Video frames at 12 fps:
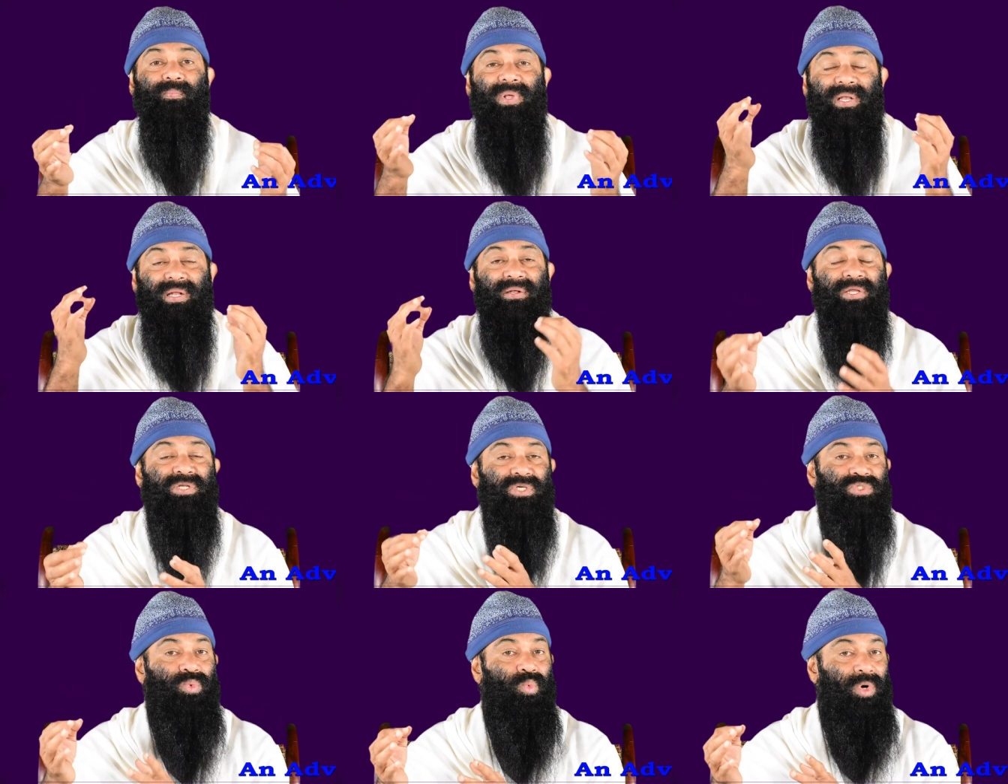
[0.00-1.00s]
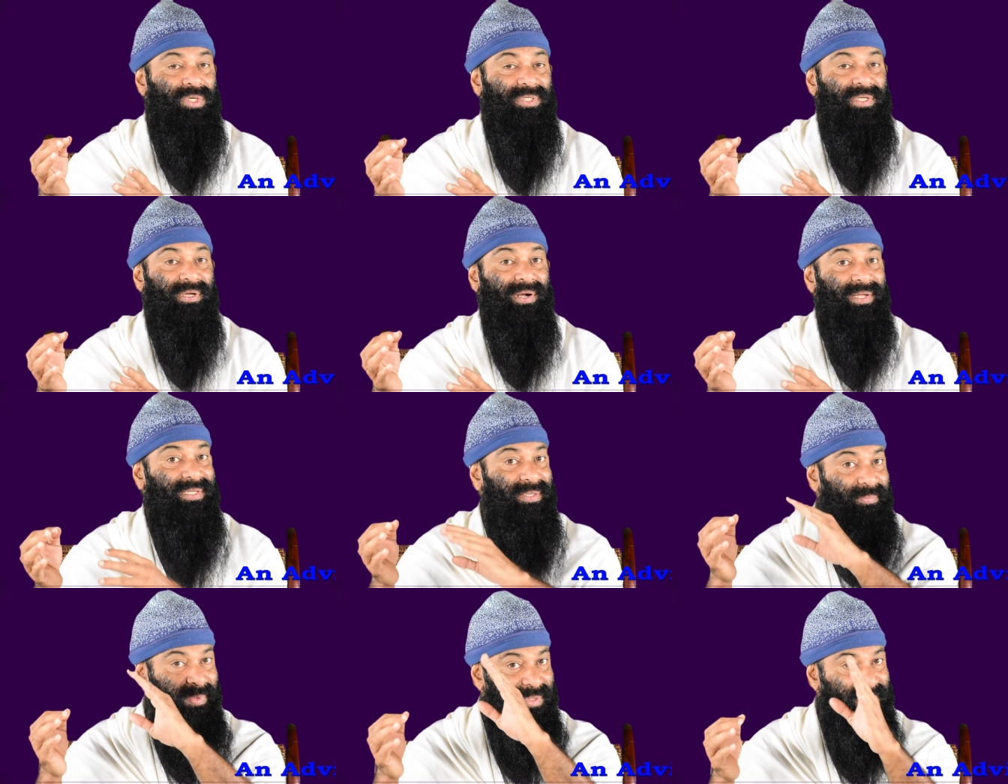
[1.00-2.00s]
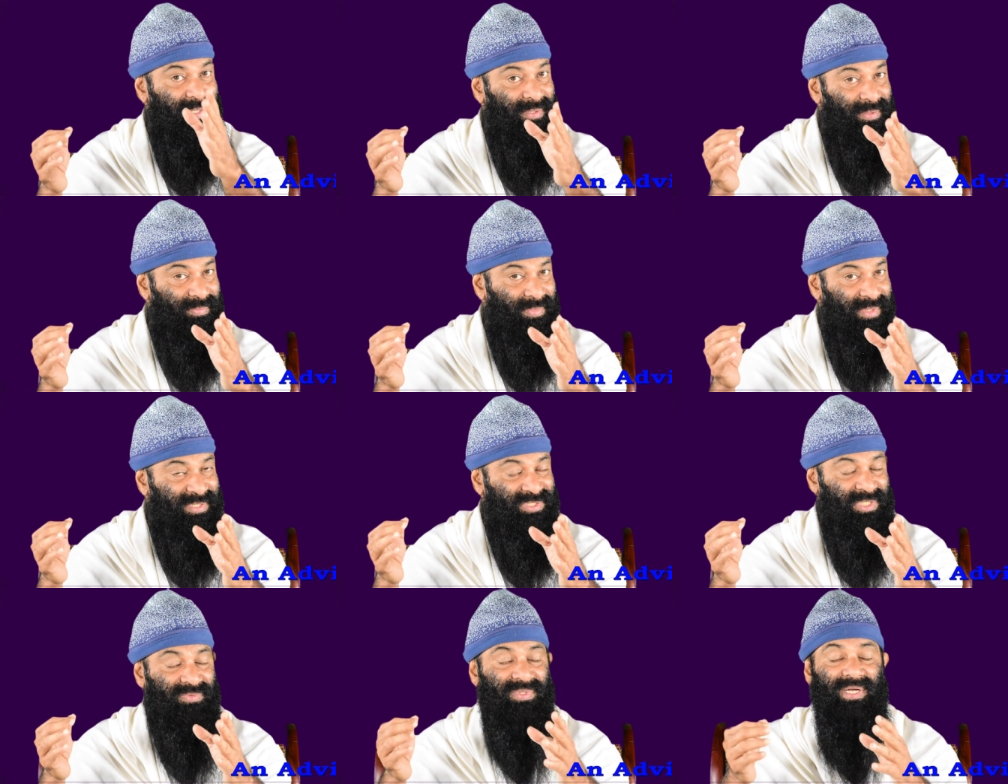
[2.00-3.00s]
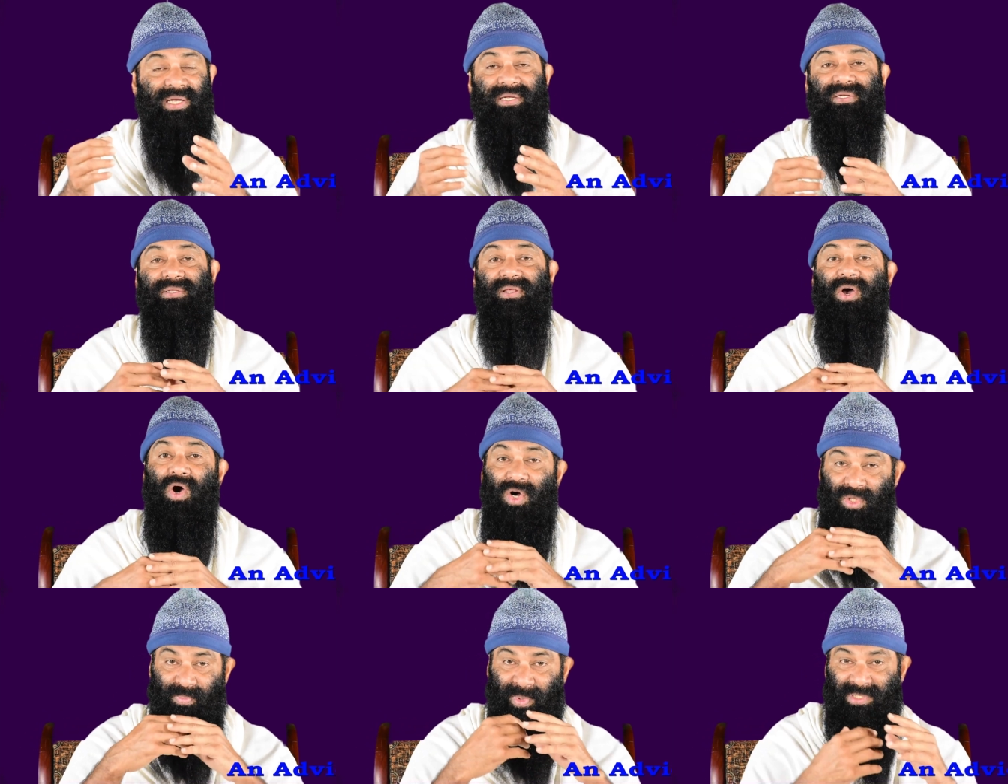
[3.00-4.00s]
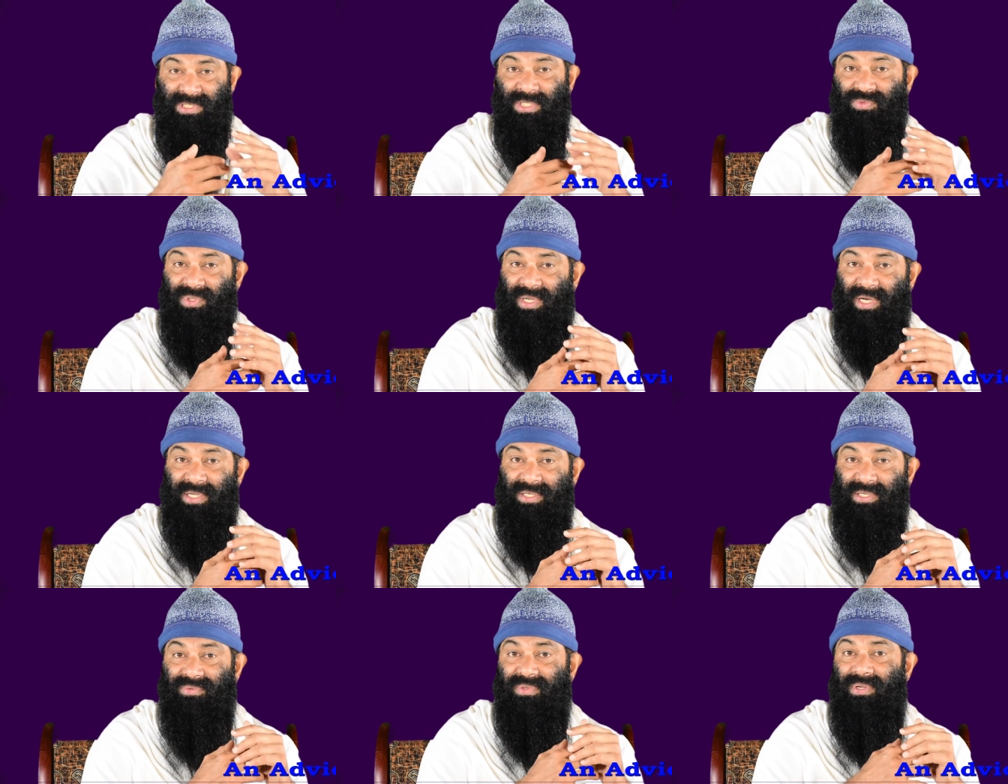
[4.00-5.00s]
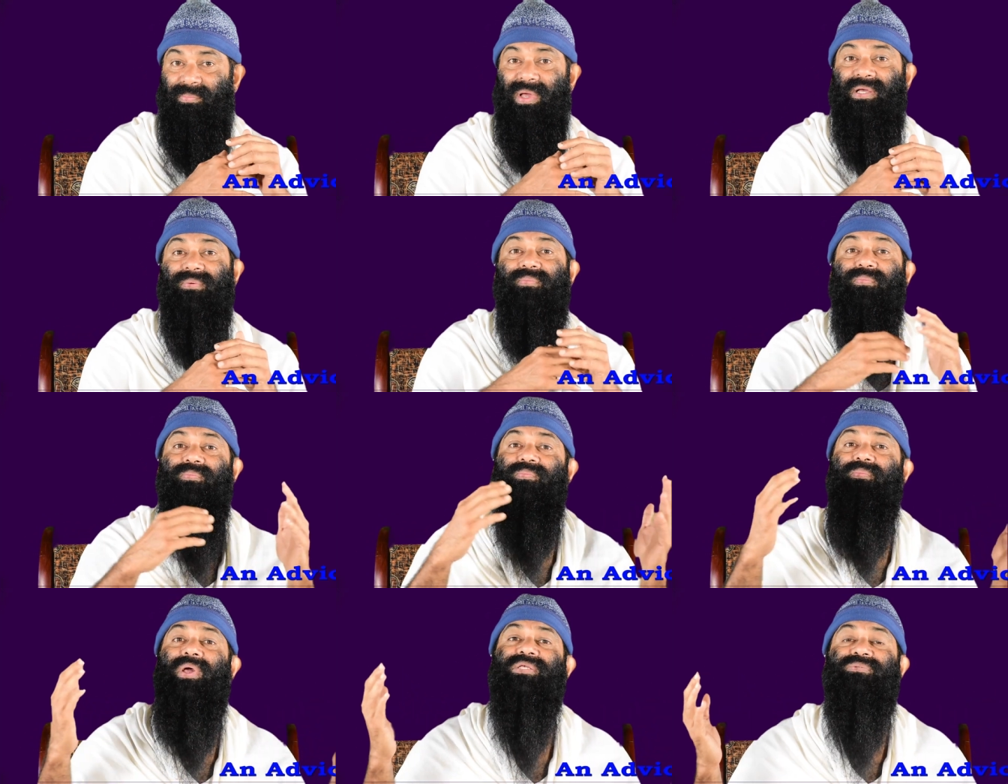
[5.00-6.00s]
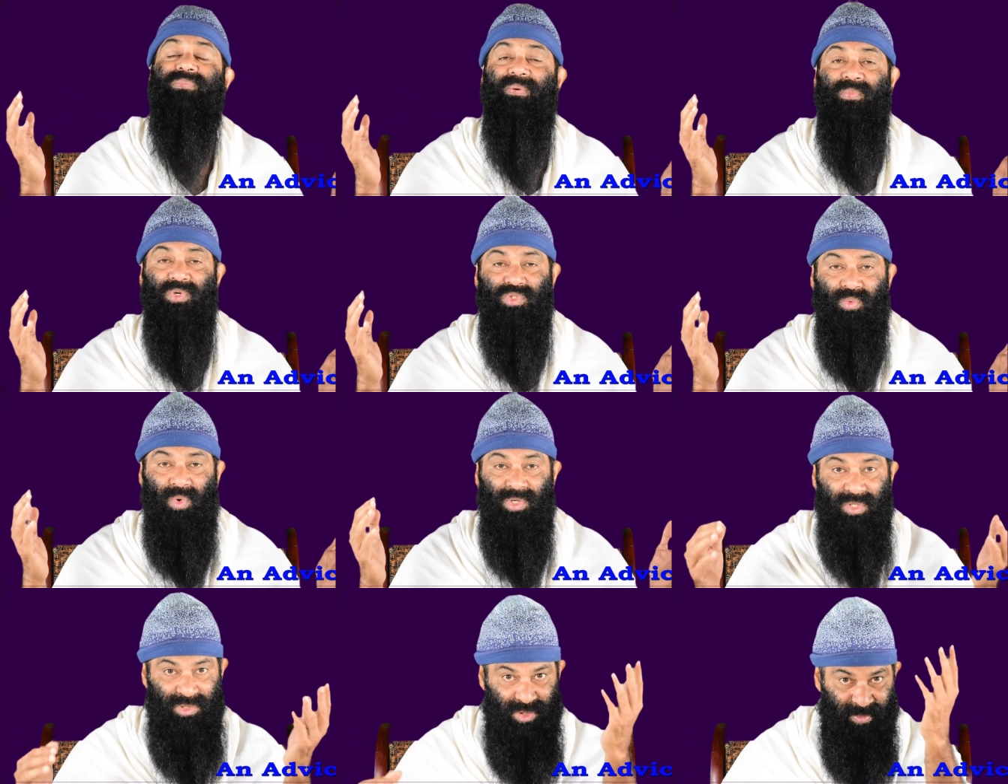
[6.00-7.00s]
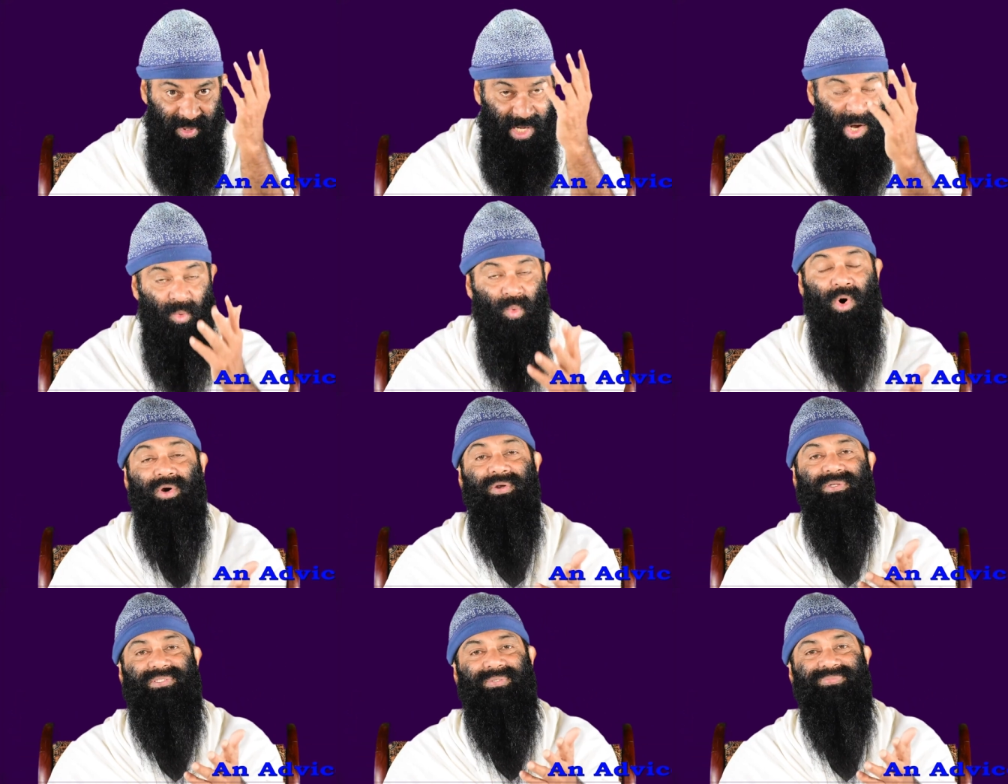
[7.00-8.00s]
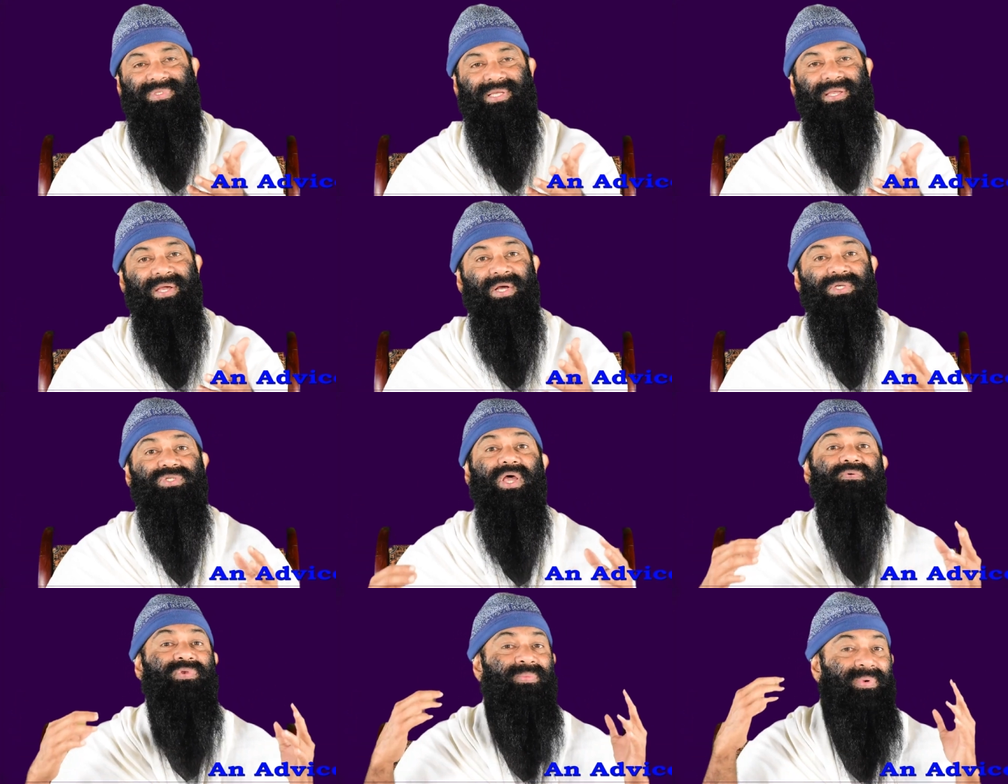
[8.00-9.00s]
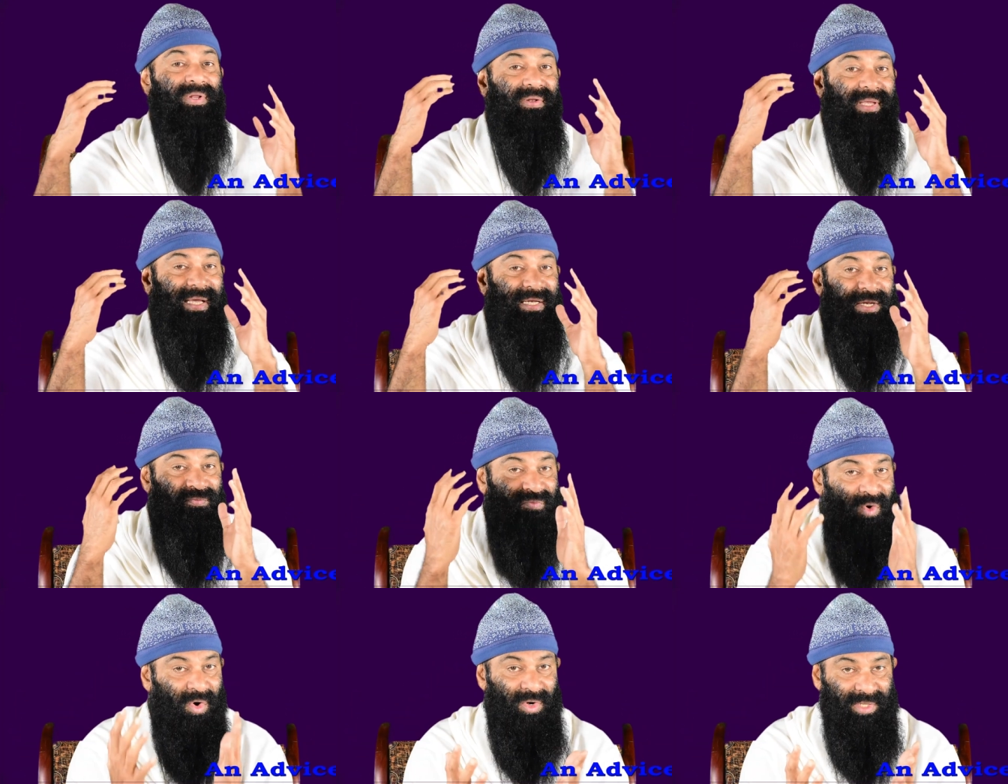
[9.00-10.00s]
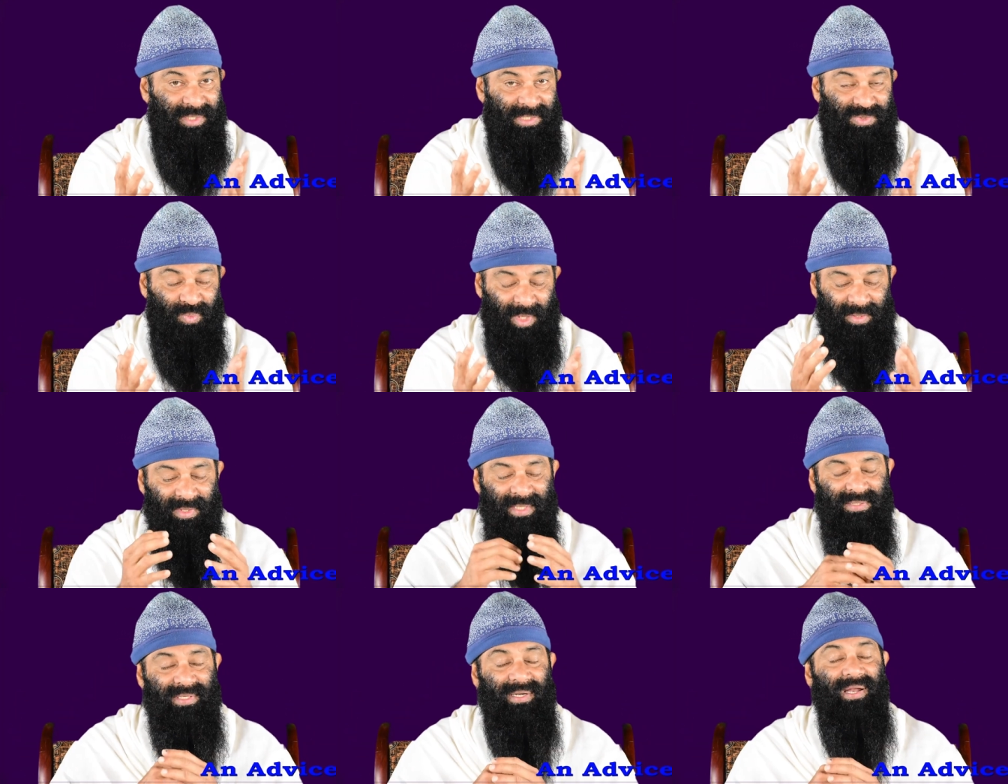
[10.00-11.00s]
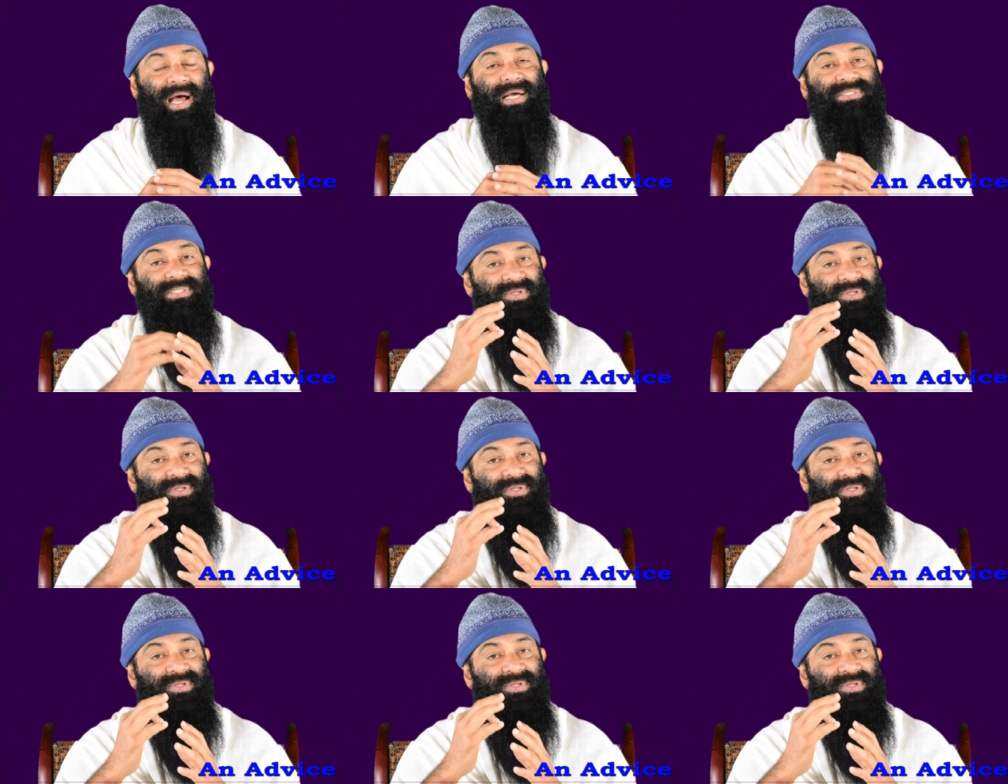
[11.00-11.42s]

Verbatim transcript: million liters of water they collect. The district we collected or the panchayat we collected, the maximum amount of water should be awarded something. So everybody will get involved in this one. The last